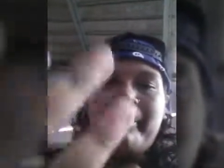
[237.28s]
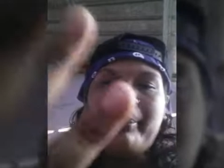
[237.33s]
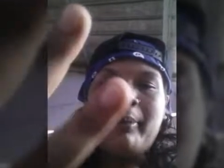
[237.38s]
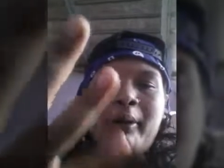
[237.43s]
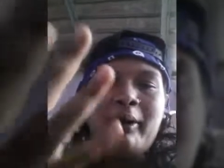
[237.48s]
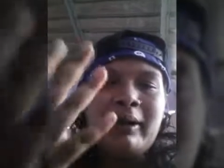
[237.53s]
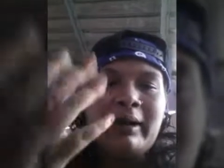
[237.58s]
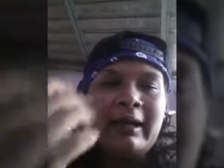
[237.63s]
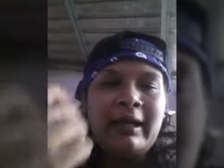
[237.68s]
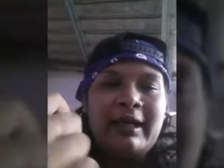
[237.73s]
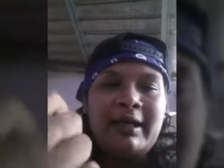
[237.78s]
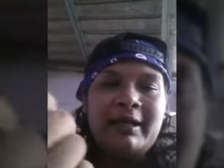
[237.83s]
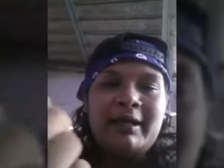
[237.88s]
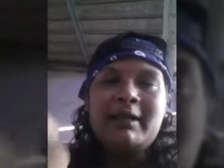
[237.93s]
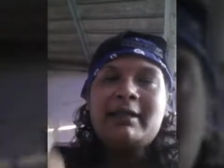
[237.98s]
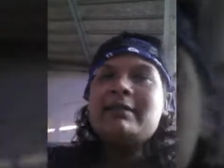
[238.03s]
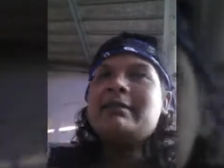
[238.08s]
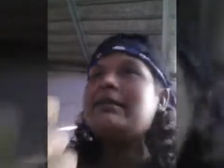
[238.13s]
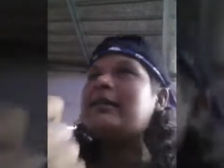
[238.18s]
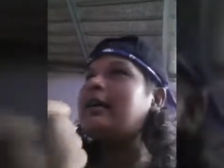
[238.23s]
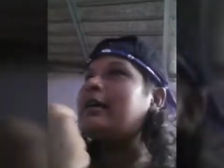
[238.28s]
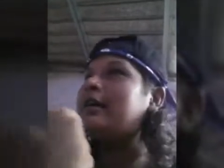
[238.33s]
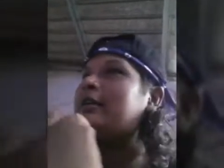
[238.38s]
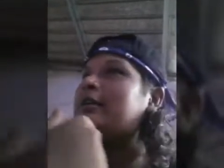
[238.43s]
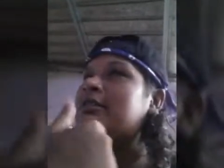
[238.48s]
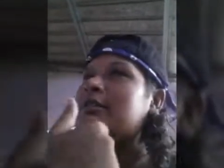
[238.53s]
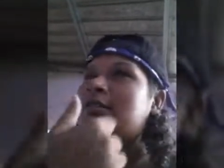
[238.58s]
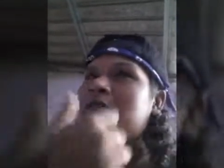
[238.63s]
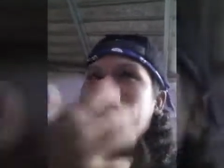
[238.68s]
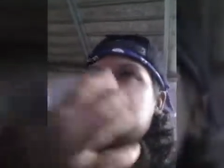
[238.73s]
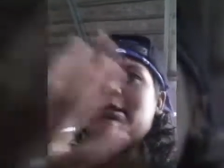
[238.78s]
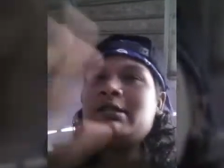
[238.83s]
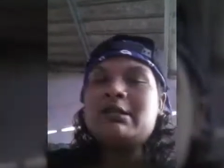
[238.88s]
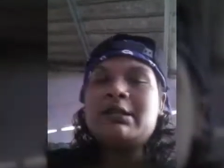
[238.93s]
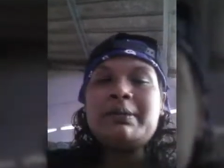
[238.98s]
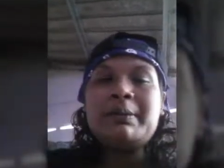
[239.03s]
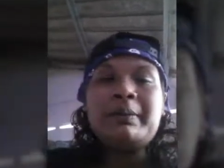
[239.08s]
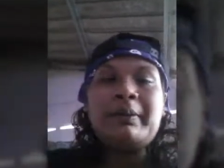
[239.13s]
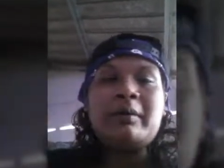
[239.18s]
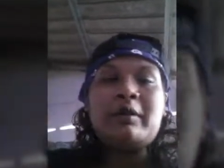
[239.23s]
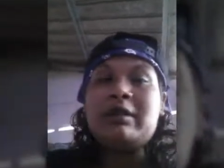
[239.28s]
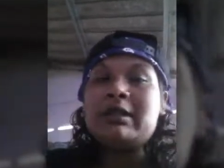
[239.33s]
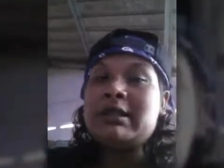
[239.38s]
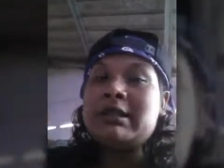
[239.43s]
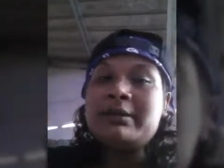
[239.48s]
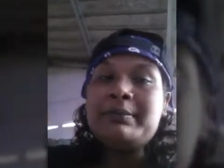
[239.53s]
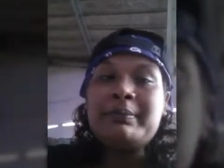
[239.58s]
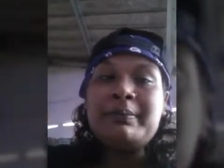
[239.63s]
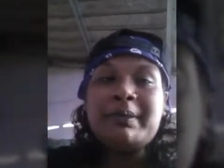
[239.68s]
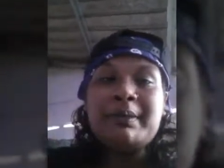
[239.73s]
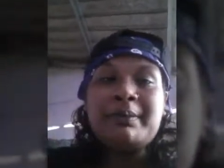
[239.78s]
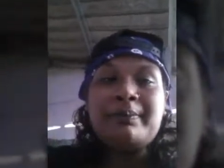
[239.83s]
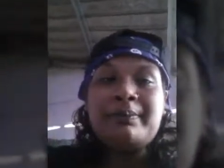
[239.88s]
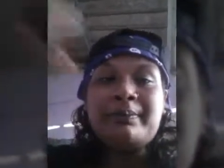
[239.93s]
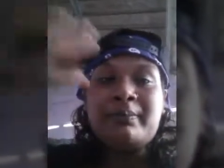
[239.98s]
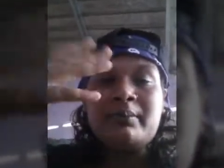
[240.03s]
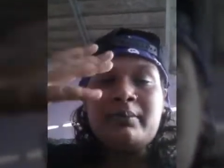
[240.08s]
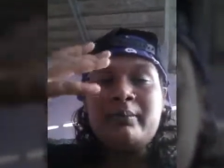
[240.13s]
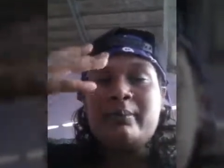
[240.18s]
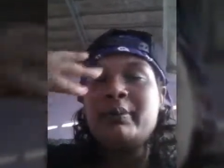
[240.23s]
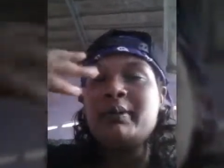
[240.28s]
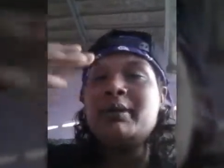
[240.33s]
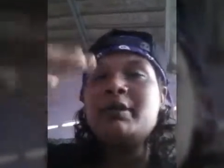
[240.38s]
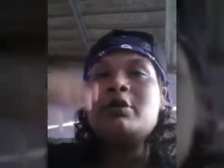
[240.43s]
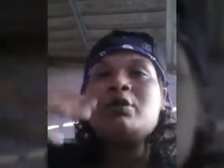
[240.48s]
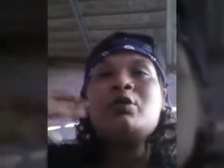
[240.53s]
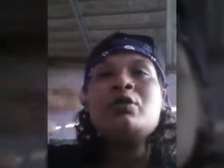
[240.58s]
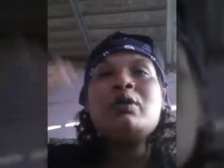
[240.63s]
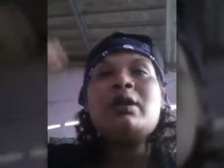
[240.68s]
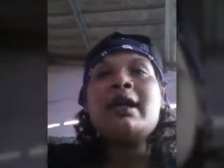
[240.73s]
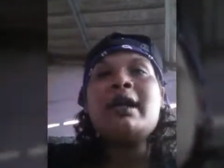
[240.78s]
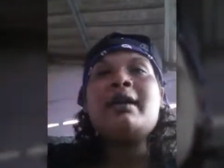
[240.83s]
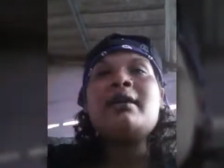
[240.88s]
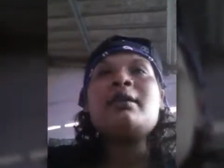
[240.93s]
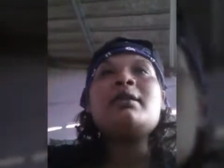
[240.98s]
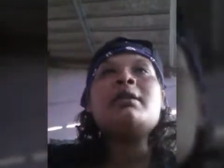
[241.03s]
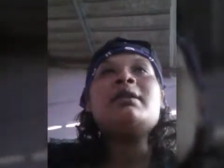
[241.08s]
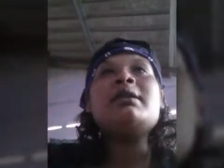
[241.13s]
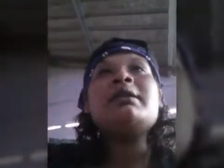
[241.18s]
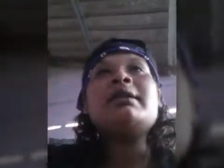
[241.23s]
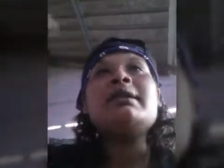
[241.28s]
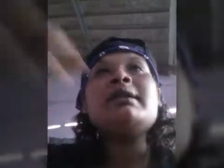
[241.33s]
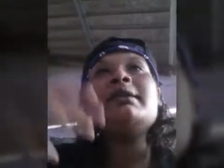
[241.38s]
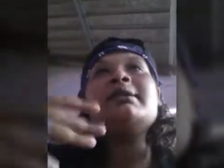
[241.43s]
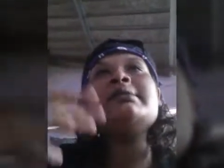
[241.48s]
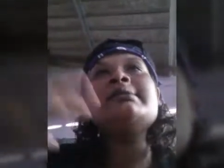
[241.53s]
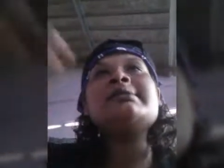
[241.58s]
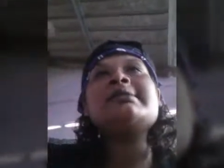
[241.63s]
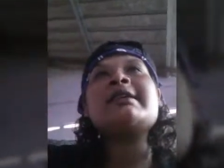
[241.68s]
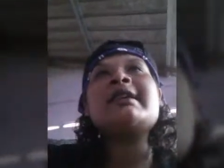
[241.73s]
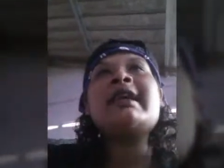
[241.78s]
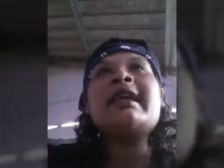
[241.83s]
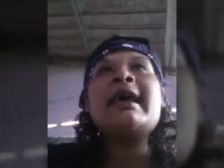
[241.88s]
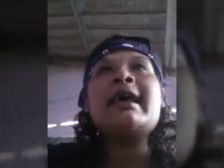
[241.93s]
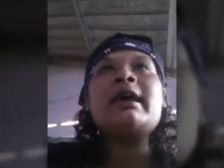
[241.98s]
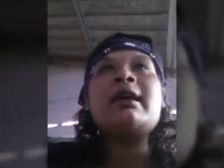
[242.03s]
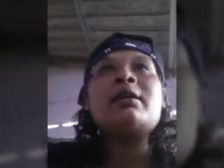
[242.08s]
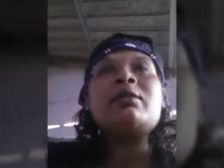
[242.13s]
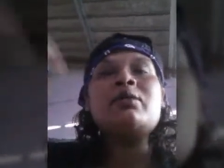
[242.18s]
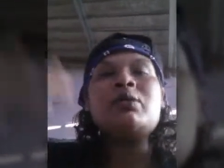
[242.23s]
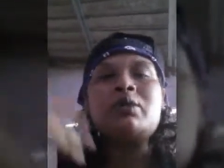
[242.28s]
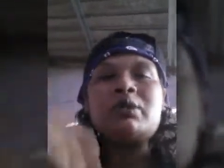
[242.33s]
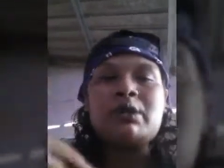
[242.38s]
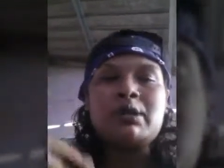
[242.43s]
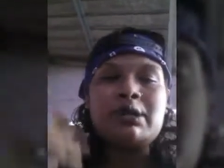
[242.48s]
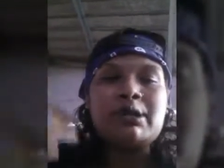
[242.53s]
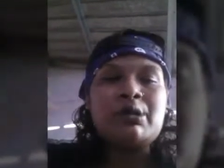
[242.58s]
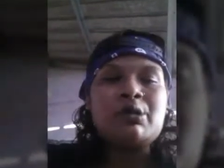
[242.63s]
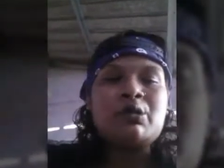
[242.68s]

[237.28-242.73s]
quiet and you support on people who can, girls can go to